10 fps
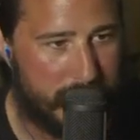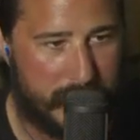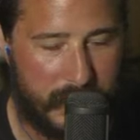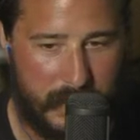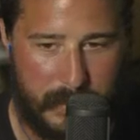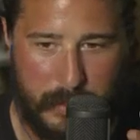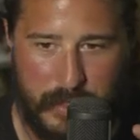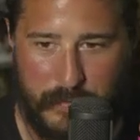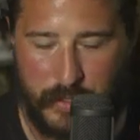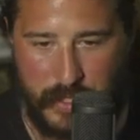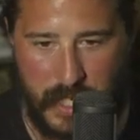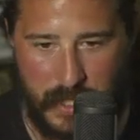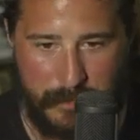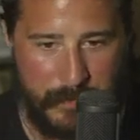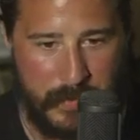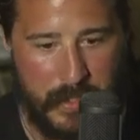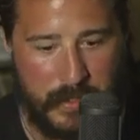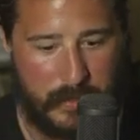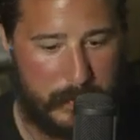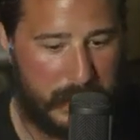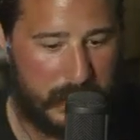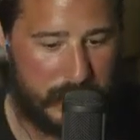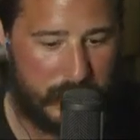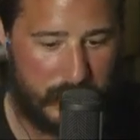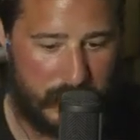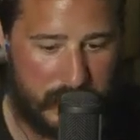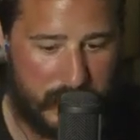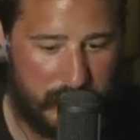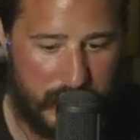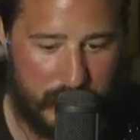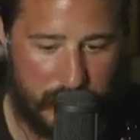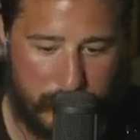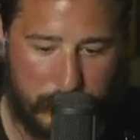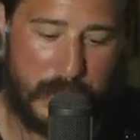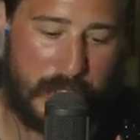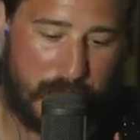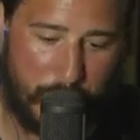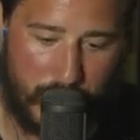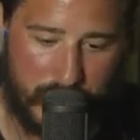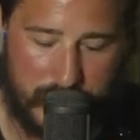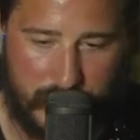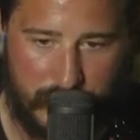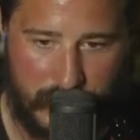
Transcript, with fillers: uh, believe it or not just because you're on TV or putting someone on TV